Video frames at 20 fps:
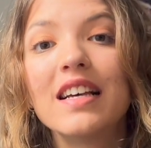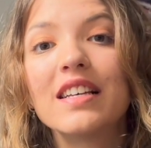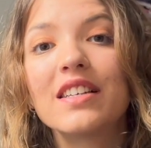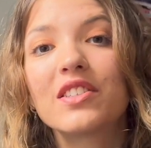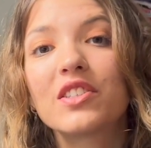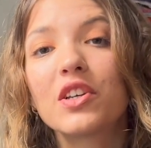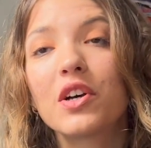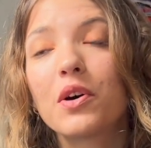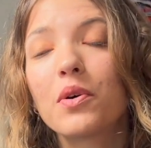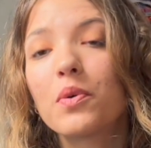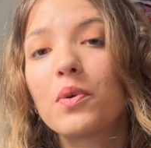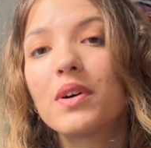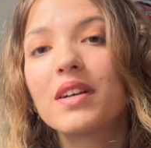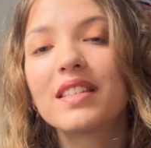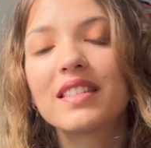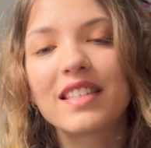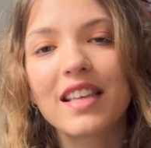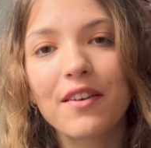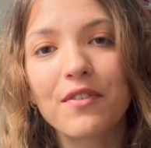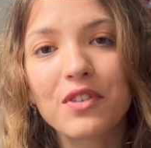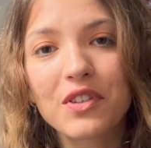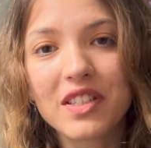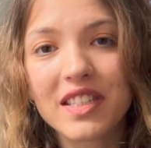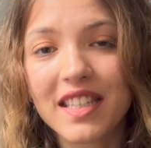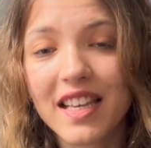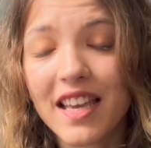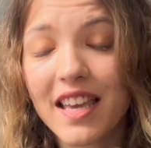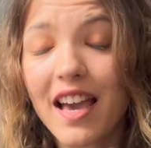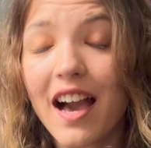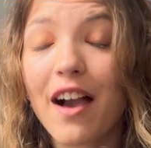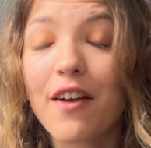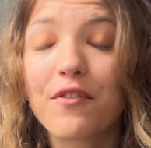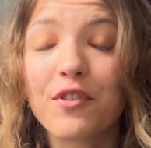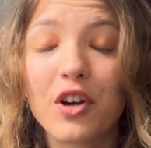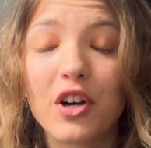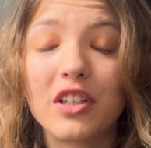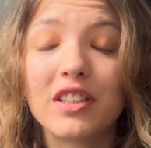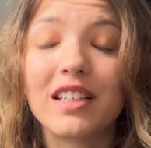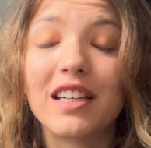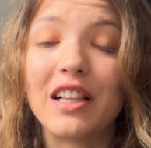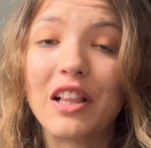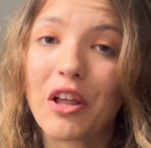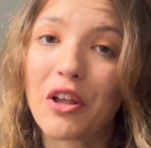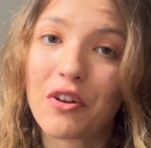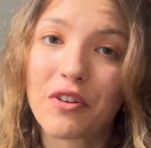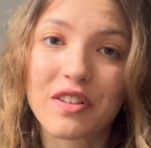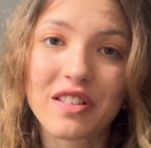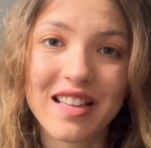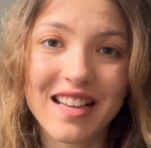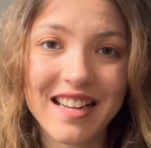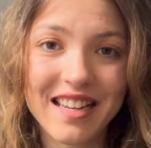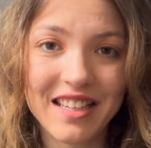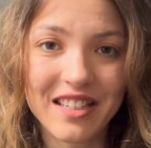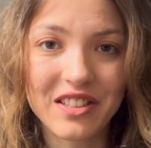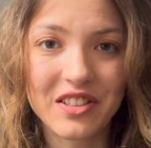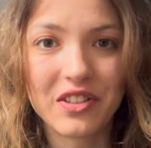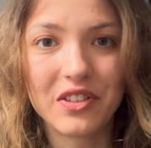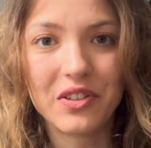So, safe to say, I've got a lot of studying to